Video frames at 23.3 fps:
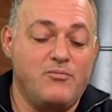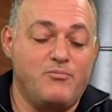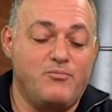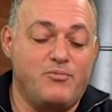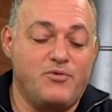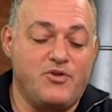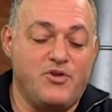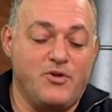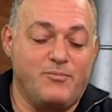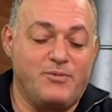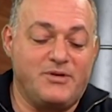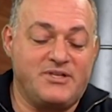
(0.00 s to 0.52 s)

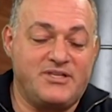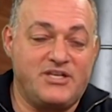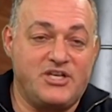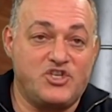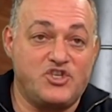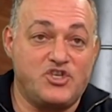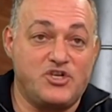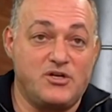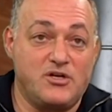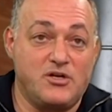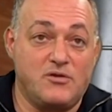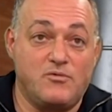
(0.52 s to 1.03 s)
your
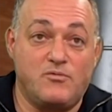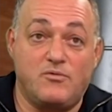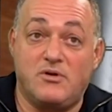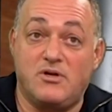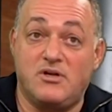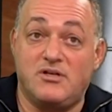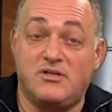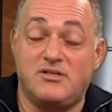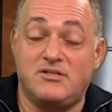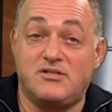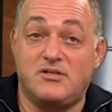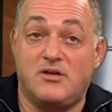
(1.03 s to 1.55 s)
petitioner
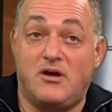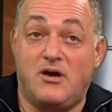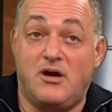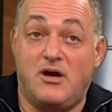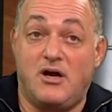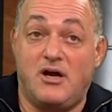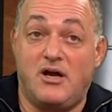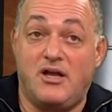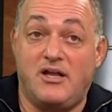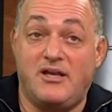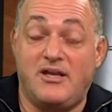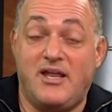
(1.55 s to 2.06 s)
was
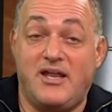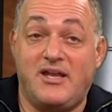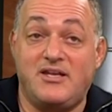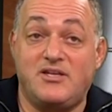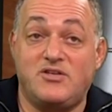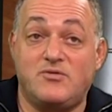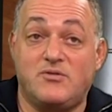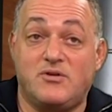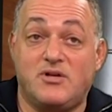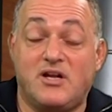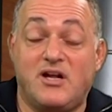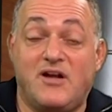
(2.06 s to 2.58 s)
on any
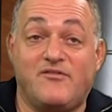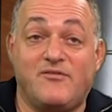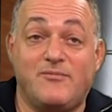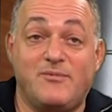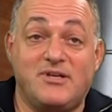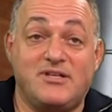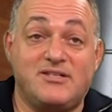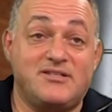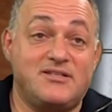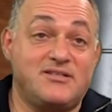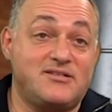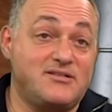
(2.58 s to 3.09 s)
sort of government
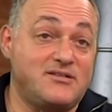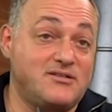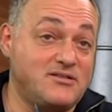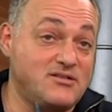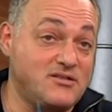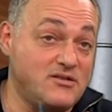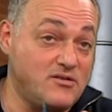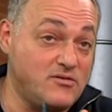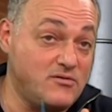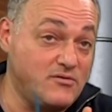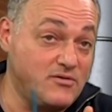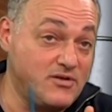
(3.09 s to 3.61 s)
assistance,
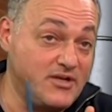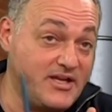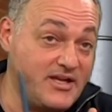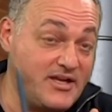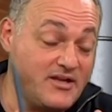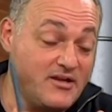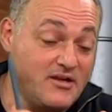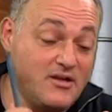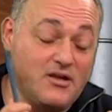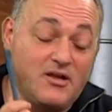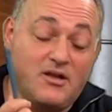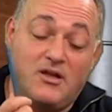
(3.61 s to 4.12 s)

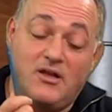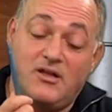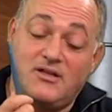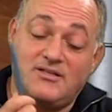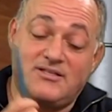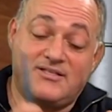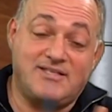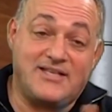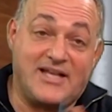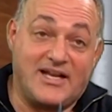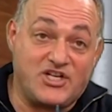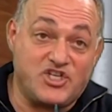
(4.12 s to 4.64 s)
including
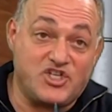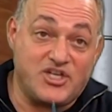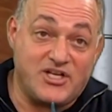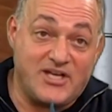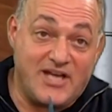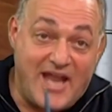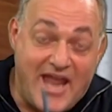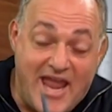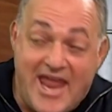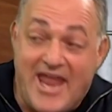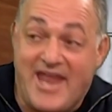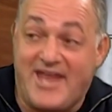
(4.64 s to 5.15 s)

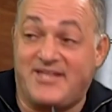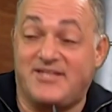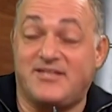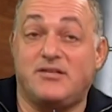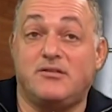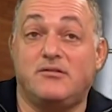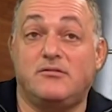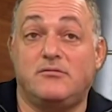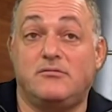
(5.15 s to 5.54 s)
Section 8,